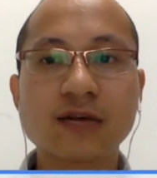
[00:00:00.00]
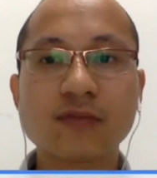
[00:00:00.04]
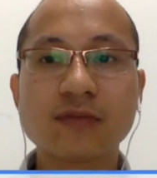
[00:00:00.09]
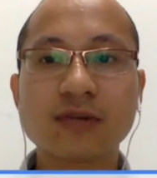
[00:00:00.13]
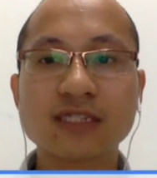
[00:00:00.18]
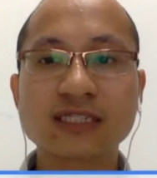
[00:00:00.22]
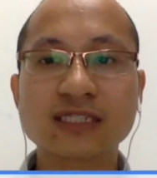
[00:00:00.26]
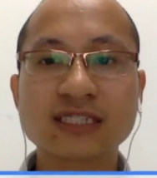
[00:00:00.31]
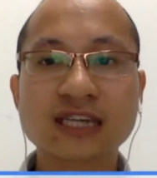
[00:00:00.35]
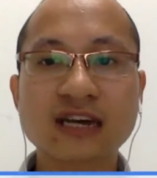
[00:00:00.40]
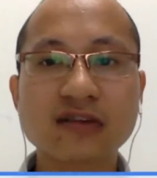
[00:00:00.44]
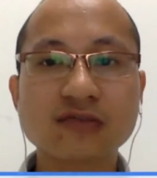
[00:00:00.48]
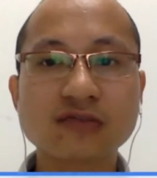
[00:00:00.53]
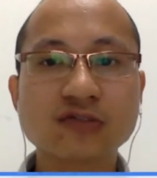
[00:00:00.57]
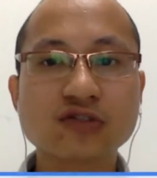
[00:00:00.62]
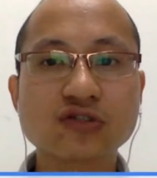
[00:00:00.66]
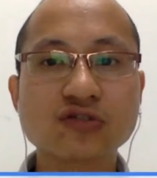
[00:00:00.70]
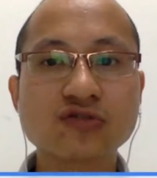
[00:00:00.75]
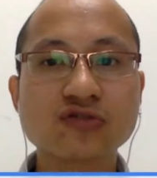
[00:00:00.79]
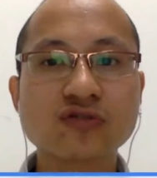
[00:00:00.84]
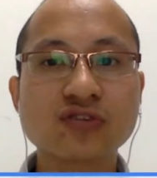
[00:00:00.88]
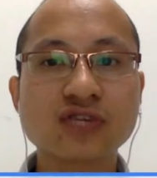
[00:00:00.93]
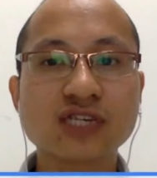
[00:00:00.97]
but self
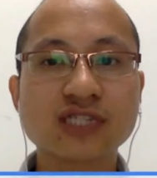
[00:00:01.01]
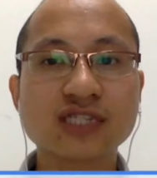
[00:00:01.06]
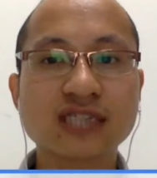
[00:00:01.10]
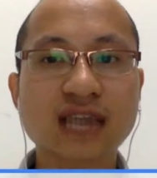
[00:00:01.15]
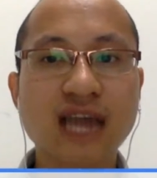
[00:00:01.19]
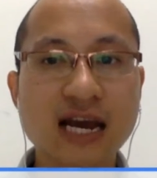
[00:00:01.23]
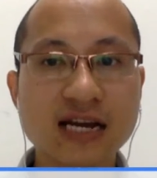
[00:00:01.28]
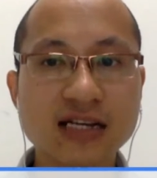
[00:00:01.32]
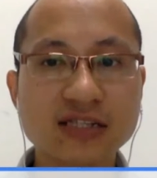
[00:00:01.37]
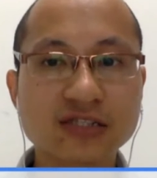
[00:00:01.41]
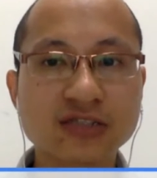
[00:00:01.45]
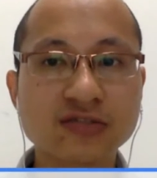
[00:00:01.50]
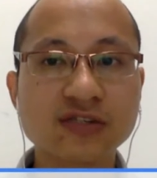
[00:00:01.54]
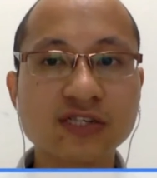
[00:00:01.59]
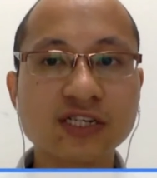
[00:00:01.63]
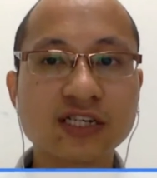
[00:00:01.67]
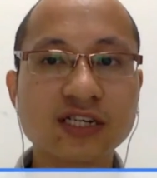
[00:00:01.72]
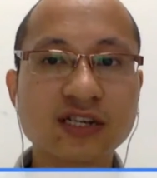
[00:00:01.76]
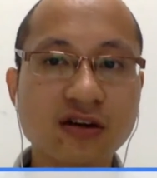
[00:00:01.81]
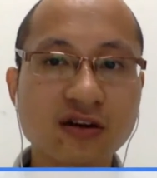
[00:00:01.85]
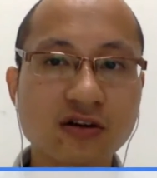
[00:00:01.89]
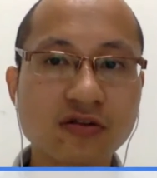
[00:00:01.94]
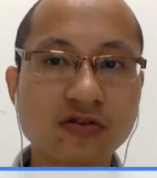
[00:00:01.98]
two is actually
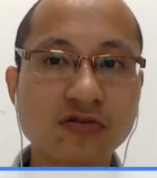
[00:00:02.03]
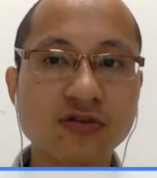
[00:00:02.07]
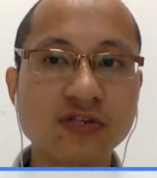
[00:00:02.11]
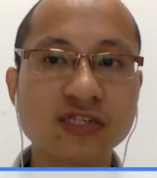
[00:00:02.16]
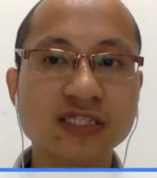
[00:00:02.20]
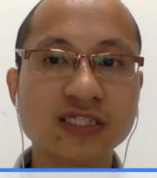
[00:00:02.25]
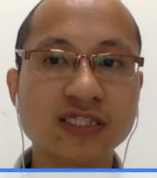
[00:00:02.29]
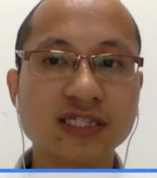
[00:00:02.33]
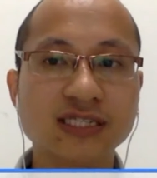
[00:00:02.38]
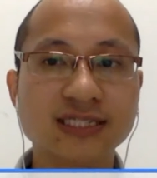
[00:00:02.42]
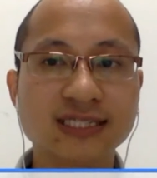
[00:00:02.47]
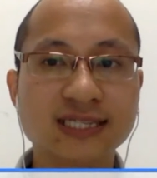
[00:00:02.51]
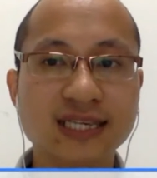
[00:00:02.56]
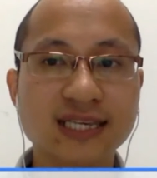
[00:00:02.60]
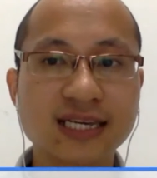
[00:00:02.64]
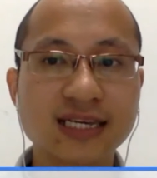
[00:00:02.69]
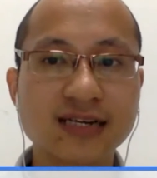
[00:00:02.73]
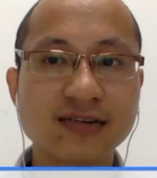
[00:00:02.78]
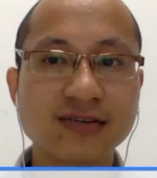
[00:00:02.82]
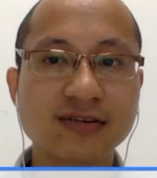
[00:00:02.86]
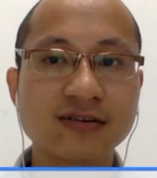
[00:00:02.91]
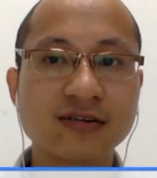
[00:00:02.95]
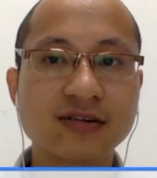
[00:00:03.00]
knowing the skill.